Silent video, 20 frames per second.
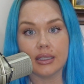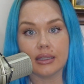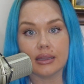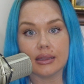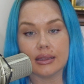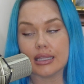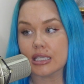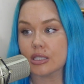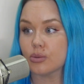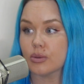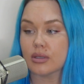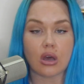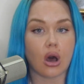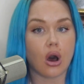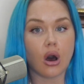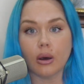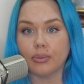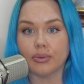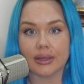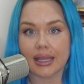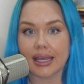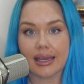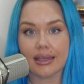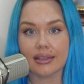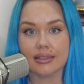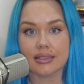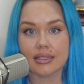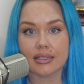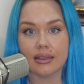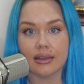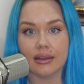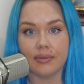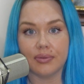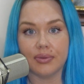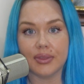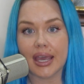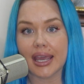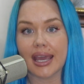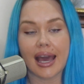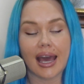This was all planned.
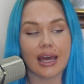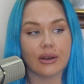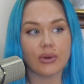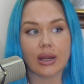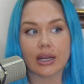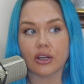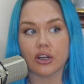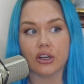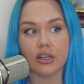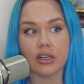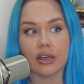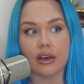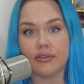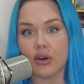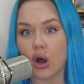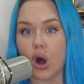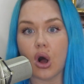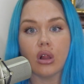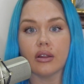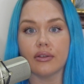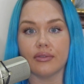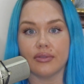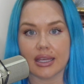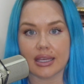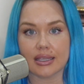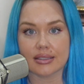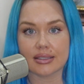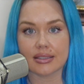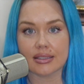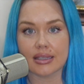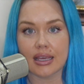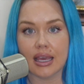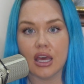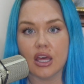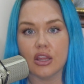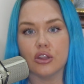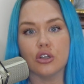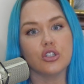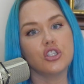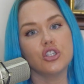They had record of all of this.
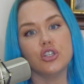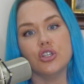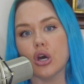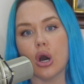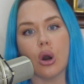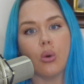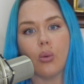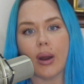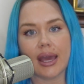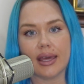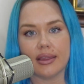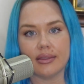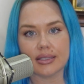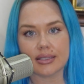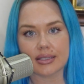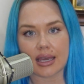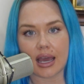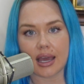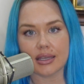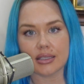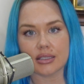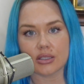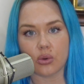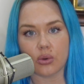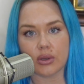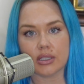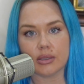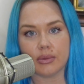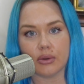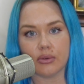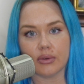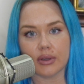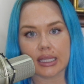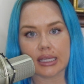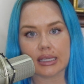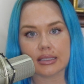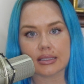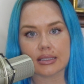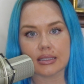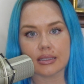There's no way this guy is going to be
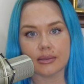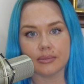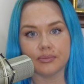released.